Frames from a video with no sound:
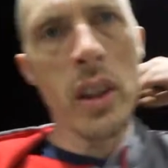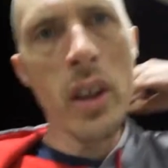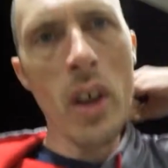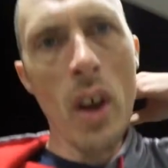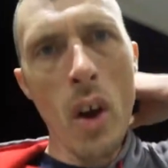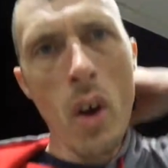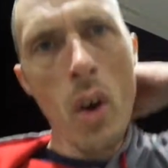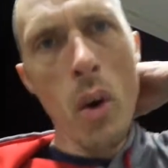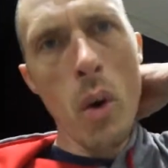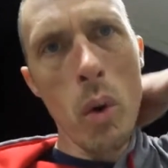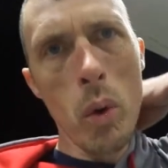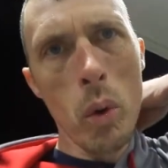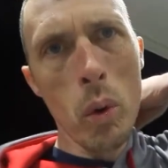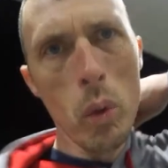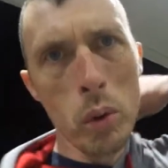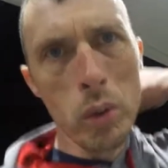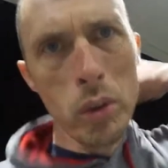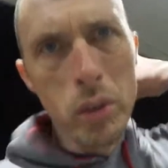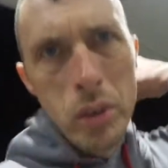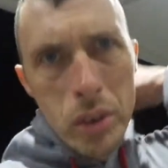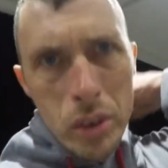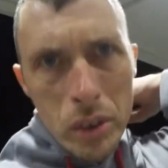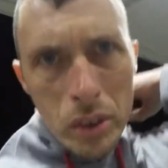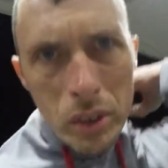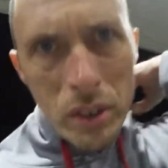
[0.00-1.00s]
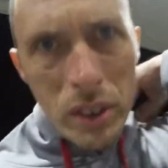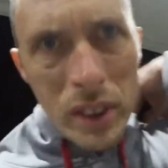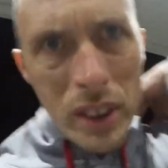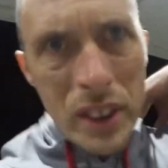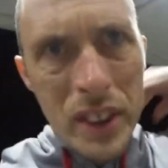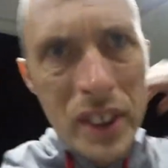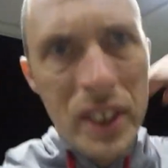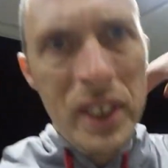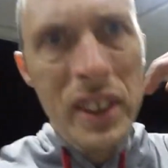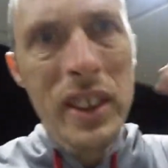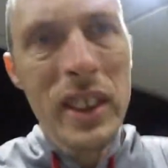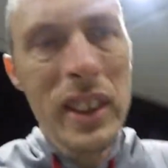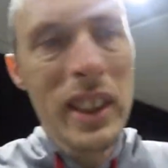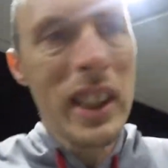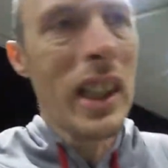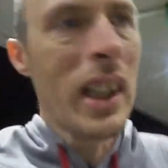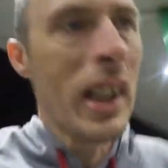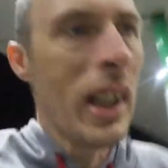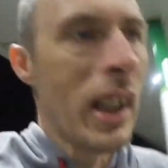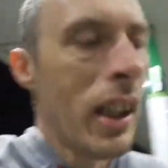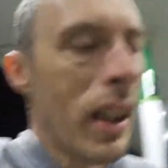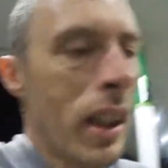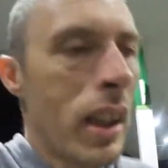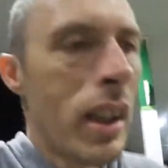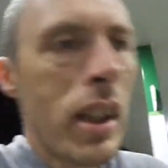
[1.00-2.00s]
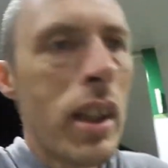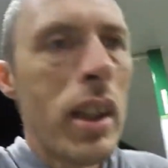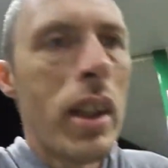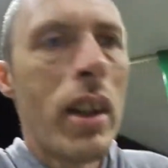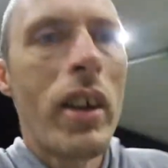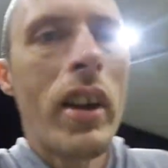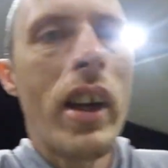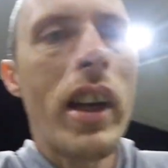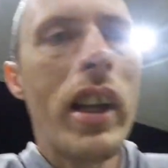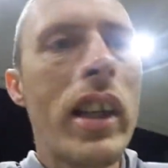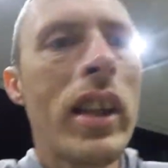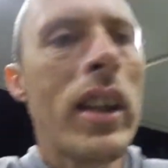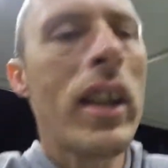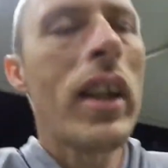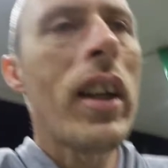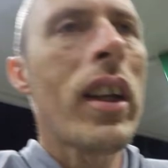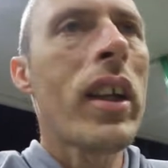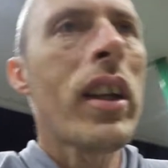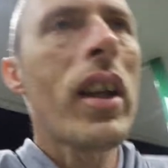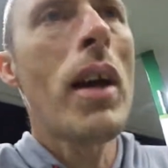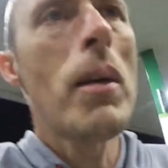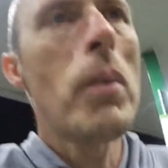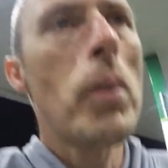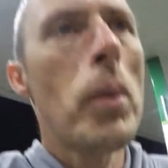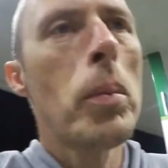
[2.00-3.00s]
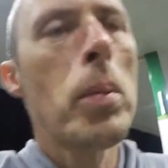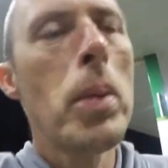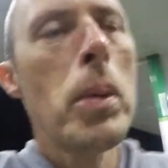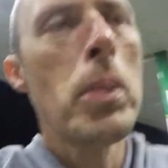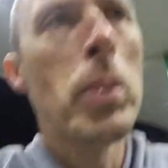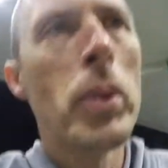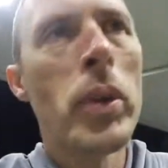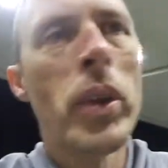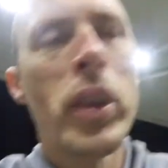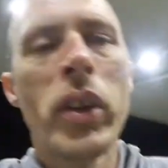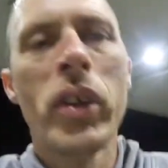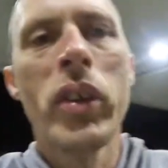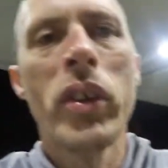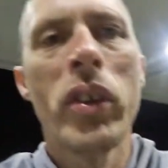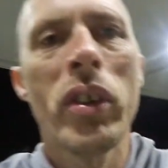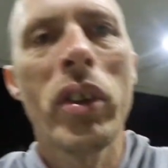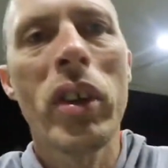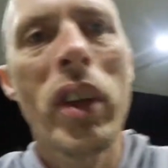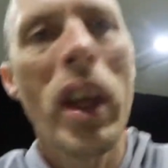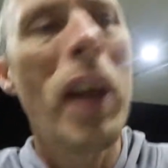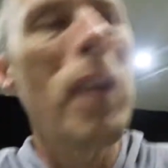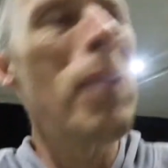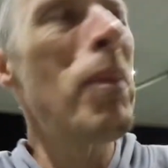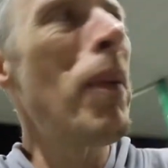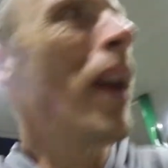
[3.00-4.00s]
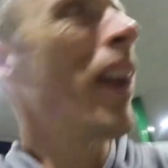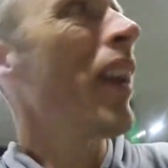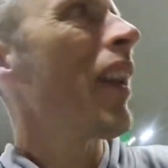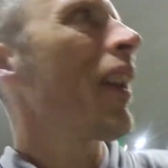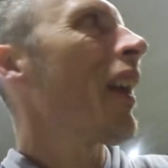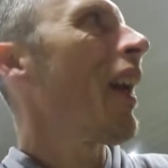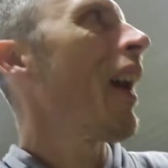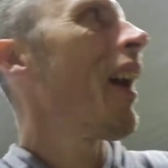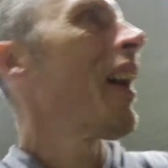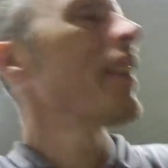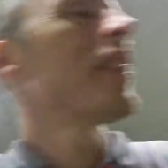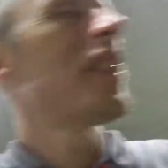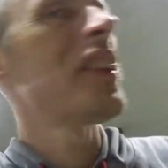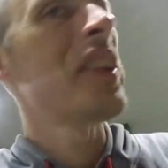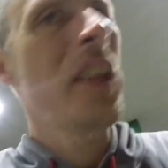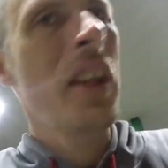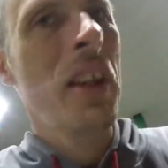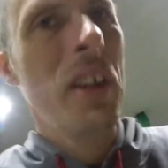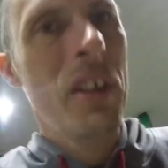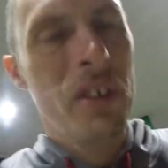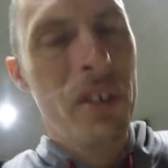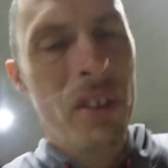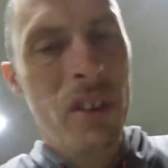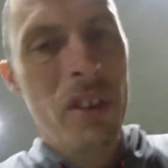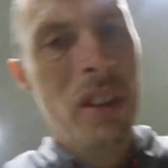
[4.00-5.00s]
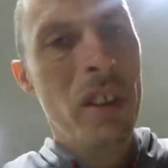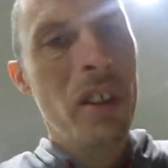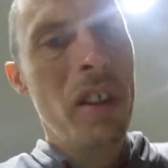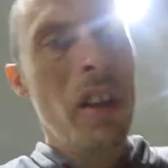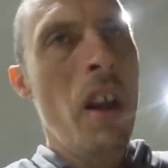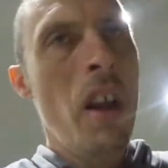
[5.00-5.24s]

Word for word: yo, so just ran into a couple people who came by the gas station.